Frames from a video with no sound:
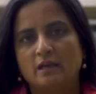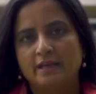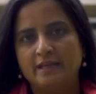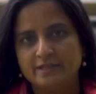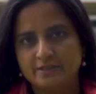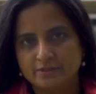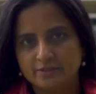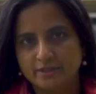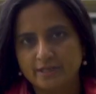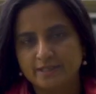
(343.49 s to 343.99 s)

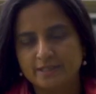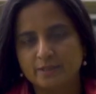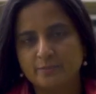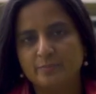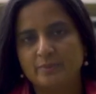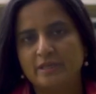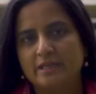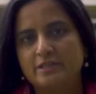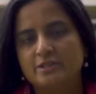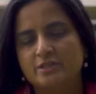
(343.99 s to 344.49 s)
Integrated
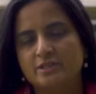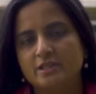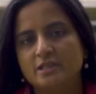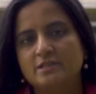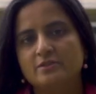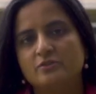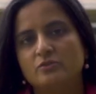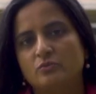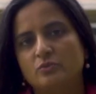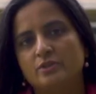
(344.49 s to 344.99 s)
PhD
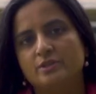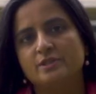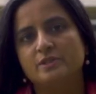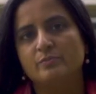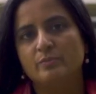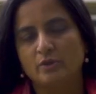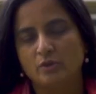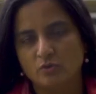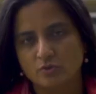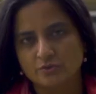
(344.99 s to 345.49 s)
students,
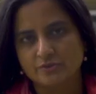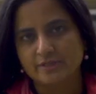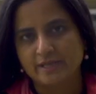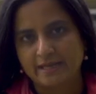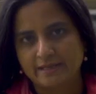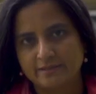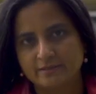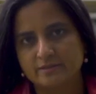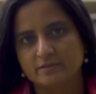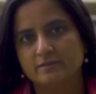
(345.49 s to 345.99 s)
because they
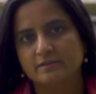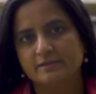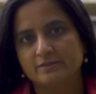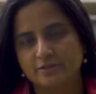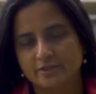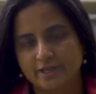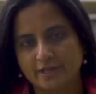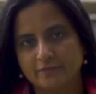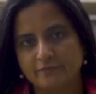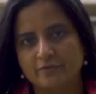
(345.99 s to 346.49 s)
enter
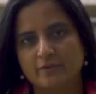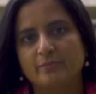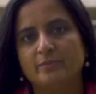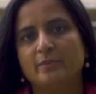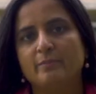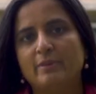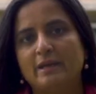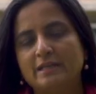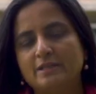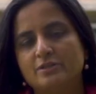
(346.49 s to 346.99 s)
straight from the
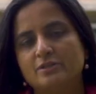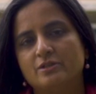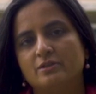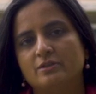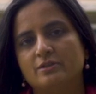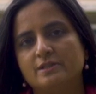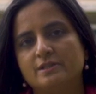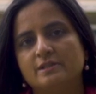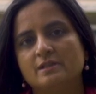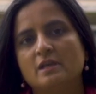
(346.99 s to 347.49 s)

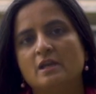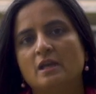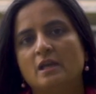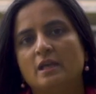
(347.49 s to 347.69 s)
bachelor's,